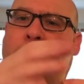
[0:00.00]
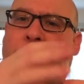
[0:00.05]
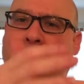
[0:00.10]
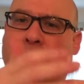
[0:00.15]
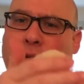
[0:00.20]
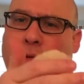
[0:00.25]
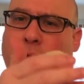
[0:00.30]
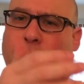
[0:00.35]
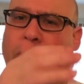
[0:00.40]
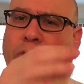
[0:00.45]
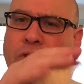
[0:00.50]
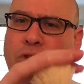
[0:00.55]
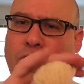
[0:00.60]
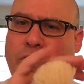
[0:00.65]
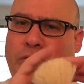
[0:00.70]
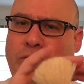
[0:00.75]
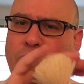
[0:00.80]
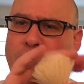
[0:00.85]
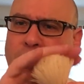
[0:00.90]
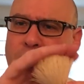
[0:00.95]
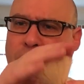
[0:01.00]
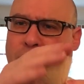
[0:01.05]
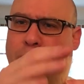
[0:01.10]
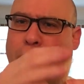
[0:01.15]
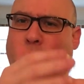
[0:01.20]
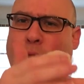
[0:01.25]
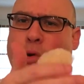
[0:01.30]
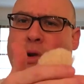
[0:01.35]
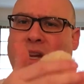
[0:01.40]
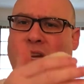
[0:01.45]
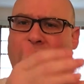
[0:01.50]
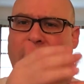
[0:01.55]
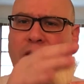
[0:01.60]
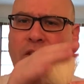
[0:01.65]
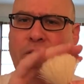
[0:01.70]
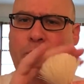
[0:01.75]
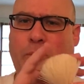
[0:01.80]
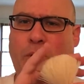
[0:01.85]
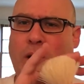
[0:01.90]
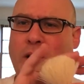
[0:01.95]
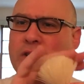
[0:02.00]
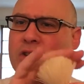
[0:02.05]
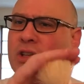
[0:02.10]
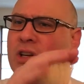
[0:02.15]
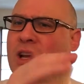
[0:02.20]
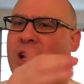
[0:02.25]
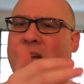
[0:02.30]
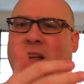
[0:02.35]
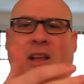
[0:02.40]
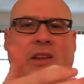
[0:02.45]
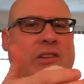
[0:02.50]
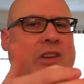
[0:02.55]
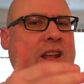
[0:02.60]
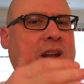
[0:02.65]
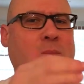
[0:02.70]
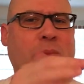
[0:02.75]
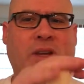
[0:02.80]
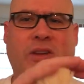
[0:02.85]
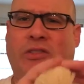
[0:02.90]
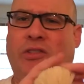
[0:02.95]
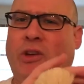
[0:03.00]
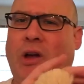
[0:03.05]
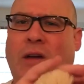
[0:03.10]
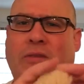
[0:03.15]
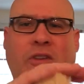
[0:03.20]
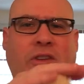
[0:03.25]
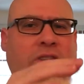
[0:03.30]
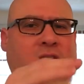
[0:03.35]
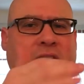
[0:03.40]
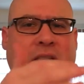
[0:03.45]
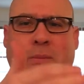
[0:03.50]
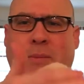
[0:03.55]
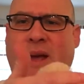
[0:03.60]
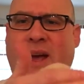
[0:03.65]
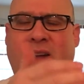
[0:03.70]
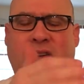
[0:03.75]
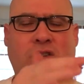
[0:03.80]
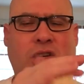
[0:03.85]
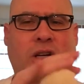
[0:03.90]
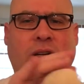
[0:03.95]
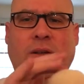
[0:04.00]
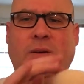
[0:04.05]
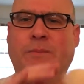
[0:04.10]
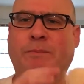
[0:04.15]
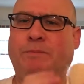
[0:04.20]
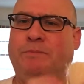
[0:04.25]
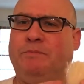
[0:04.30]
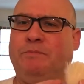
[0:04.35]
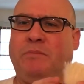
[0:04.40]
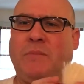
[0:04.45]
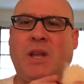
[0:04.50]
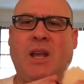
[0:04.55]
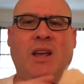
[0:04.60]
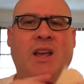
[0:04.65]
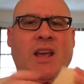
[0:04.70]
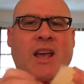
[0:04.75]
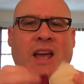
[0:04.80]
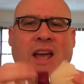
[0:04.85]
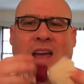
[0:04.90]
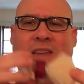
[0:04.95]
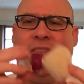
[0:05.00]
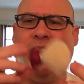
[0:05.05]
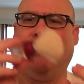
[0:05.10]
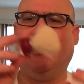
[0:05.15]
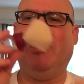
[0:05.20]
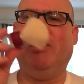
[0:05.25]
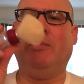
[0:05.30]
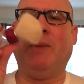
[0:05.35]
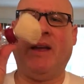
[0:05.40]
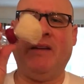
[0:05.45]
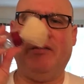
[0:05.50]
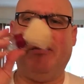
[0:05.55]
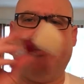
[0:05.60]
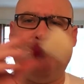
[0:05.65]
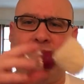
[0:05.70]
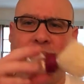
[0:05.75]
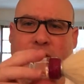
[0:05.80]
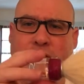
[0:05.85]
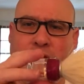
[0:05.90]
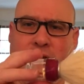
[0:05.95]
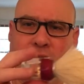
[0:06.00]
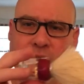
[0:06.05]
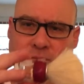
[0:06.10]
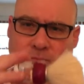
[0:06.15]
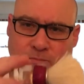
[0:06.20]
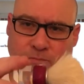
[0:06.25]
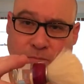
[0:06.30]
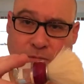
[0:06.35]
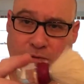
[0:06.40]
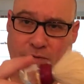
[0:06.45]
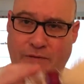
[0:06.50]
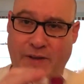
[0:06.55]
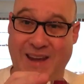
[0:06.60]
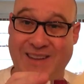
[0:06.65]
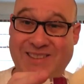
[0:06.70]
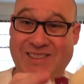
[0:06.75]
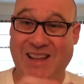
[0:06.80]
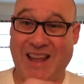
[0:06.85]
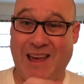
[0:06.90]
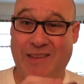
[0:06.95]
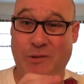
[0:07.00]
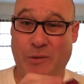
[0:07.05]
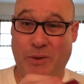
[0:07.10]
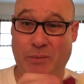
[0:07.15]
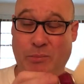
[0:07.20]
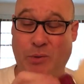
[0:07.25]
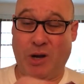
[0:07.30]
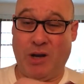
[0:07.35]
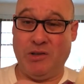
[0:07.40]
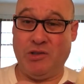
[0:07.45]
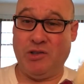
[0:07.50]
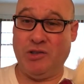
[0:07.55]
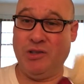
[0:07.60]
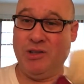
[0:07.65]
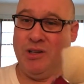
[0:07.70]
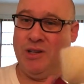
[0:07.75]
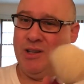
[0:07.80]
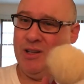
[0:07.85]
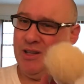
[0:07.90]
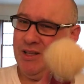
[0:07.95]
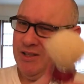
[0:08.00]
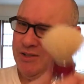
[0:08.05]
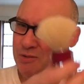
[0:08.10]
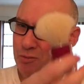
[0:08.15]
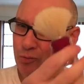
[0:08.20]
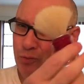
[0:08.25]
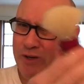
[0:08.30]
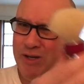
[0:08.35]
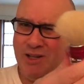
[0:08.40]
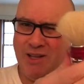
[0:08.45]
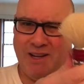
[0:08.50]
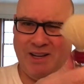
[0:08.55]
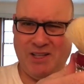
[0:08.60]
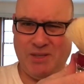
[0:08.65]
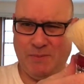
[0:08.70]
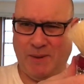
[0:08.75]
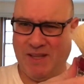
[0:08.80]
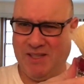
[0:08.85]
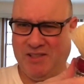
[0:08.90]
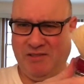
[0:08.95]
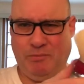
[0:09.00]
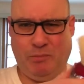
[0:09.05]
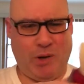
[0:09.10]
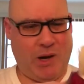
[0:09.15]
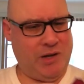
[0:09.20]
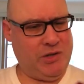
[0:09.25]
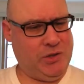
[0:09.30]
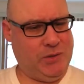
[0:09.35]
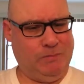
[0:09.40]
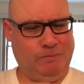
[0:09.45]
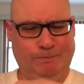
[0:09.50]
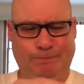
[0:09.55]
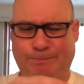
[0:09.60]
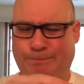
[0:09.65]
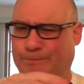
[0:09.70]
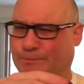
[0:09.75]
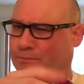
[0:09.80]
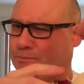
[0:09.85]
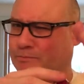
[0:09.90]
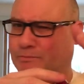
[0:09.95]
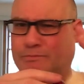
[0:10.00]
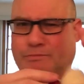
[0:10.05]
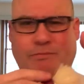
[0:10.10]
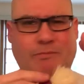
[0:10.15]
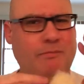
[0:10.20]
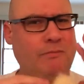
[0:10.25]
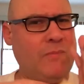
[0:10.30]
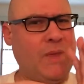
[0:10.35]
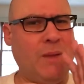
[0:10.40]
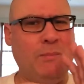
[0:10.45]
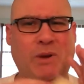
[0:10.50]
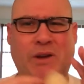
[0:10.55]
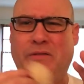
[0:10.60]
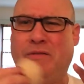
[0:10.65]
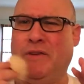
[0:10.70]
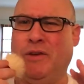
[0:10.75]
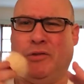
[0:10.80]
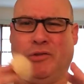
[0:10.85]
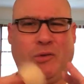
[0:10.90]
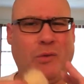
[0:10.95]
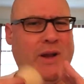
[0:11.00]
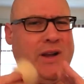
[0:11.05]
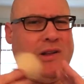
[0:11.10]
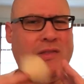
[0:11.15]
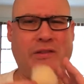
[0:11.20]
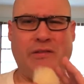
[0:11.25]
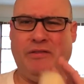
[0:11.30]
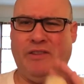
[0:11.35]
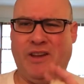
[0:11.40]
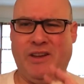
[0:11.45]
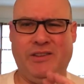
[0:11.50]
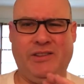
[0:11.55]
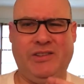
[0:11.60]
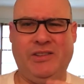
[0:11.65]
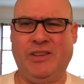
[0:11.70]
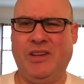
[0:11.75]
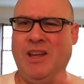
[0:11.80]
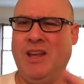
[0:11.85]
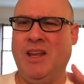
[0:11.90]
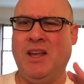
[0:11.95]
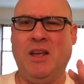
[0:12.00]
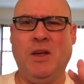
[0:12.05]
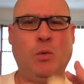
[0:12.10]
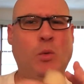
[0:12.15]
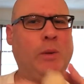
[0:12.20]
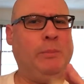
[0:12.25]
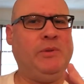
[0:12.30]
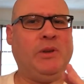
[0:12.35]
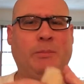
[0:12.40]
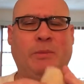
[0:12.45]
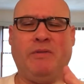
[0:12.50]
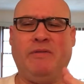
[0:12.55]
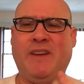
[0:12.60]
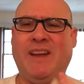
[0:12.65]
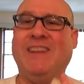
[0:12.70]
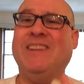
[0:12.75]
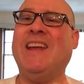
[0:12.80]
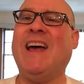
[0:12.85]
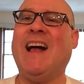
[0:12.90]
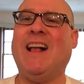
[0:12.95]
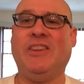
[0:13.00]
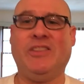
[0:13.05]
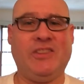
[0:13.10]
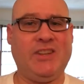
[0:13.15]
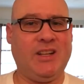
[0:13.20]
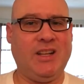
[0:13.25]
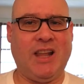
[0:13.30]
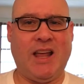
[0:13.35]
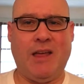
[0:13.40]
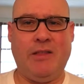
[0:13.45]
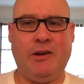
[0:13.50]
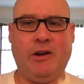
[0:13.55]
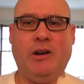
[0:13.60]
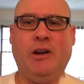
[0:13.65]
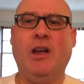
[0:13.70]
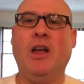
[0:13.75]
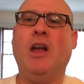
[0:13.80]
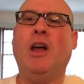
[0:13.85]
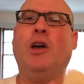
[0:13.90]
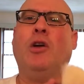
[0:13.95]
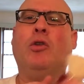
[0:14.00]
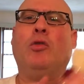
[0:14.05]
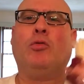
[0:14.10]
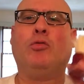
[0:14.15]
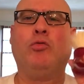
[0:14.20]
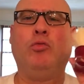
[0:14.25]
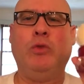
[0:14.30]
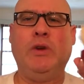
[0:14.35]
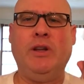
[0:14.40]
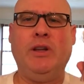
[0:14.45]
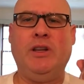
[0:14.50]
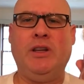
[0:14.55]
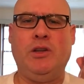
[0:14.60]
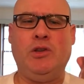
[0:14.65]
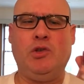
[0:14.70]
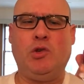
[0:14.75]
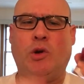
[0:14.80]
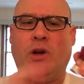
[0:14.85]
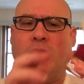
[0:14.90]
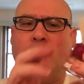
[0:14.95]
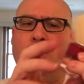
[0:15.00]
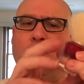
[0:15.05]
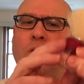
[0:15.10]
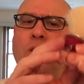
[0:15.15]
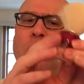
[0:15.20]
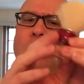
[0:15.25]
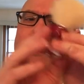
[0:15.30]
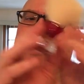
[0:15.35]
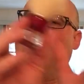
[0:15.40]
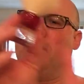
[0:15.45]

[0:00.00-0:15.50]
been used and you've broken in this brush, it's going to be as soft as any badger. And this is my favorite face lathering brush. It's a real inexpensive brush, but it feels great on the face, whips up a fantastic lather, really enjoyable,